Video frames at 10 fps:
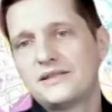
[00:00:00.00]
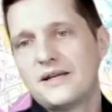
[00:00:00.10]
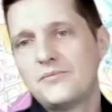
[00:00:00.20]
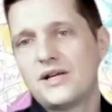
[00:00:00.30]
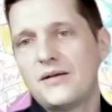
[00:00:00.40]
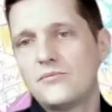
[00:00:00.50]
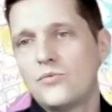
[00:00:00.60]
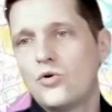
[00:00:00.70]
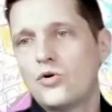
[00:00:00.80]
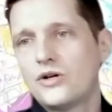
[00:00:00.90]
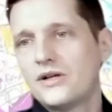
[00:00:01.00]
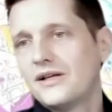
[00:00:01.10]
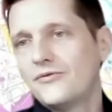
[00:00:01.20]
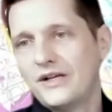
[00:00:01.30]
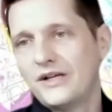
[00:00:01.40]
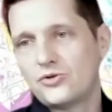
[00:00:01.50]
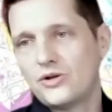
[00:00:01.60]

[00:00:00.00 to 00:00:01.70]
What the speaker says: can become more effectual